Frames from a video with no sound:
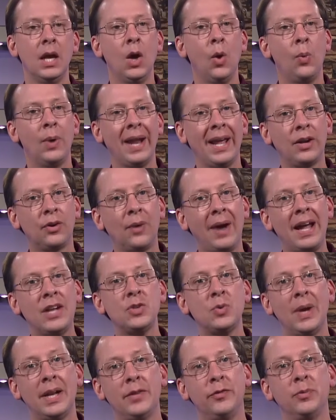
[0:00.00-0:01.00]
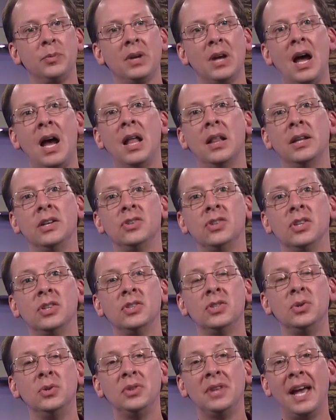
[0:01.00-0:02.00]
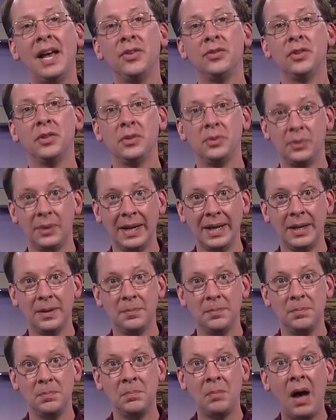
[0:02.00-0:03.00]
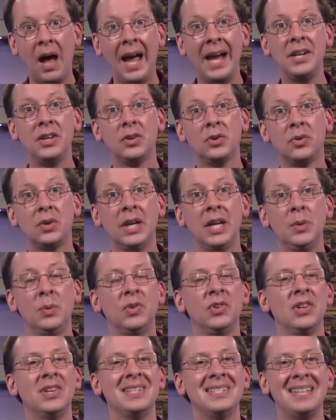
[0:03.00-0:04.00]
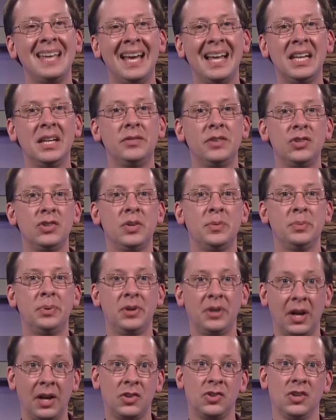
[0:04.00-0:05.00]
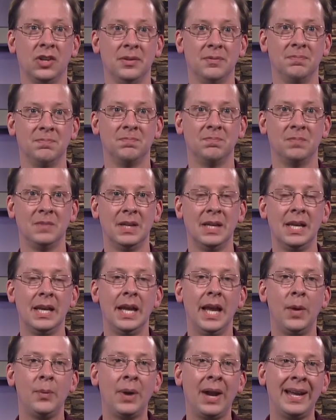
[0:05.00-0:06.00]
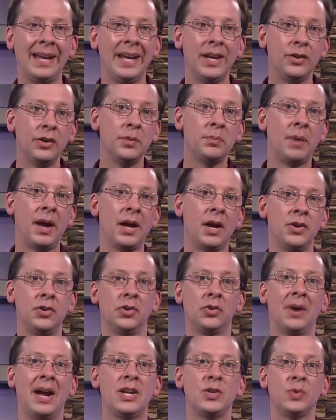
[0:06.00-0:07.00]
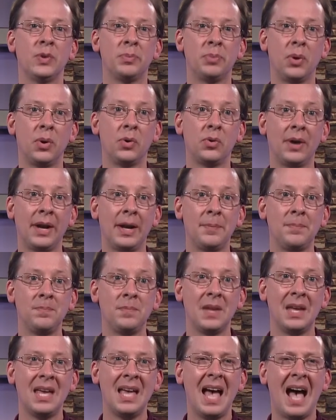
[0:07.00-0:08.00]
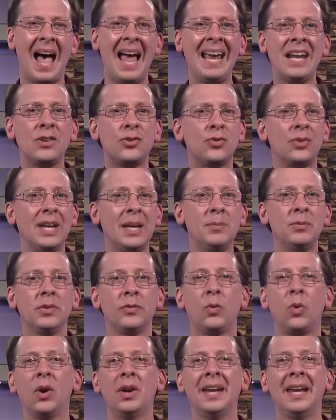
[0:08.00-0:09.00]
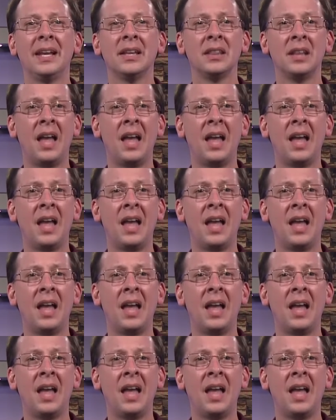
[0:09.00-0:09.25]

When I graduated from college in 2003, my degree was in television production. And when I entered my undergraduate program, I had dreams of working